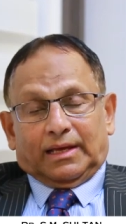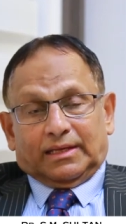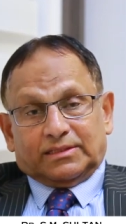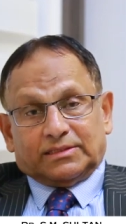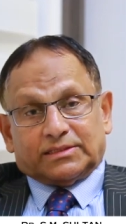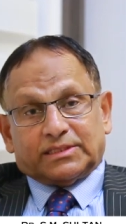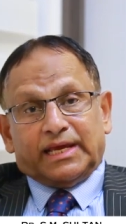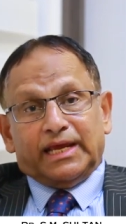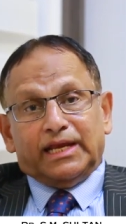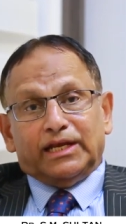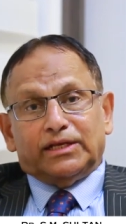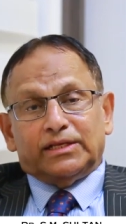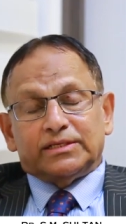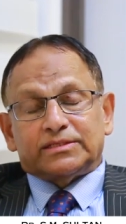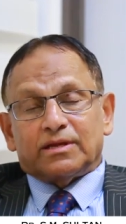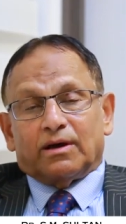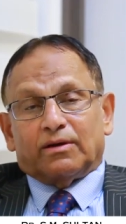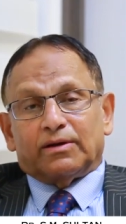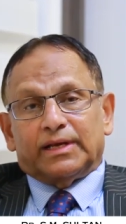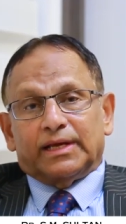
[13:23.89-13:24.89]
skin
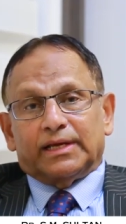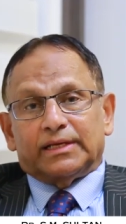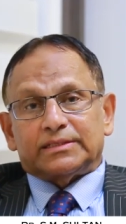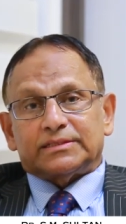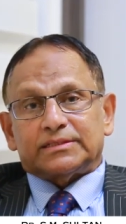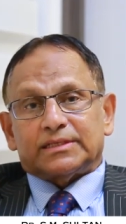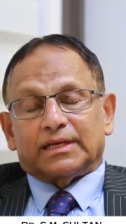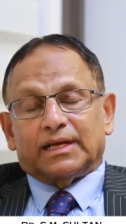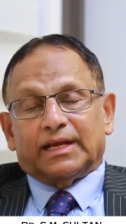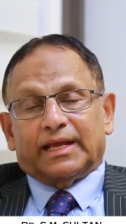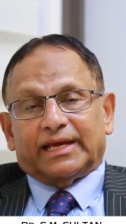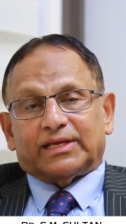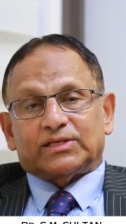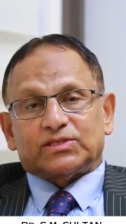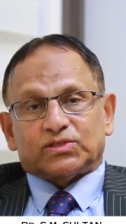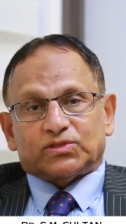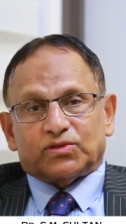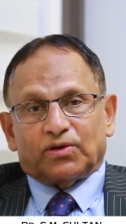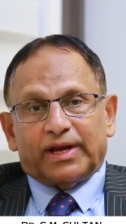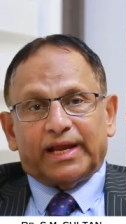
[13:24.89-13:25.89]
disorders like
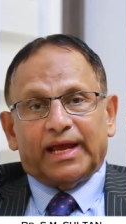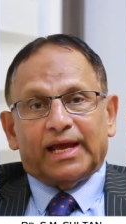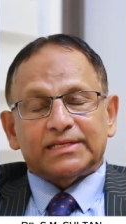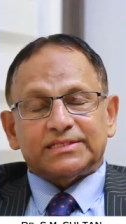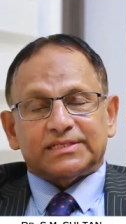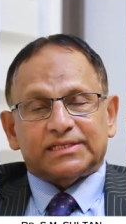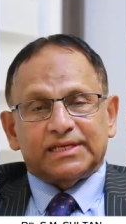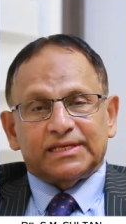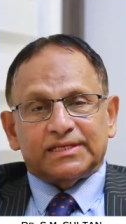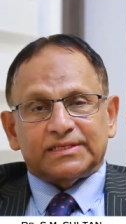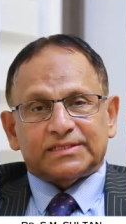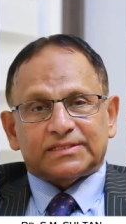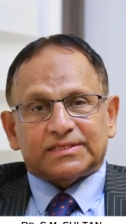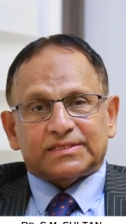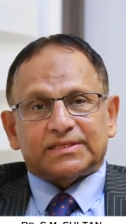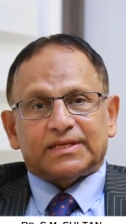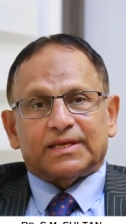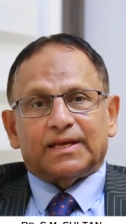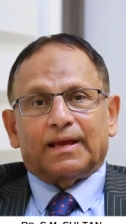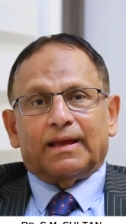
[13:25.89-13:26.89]

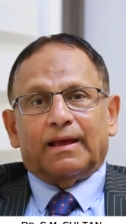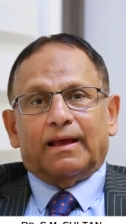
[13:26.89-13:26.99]
psoriasis,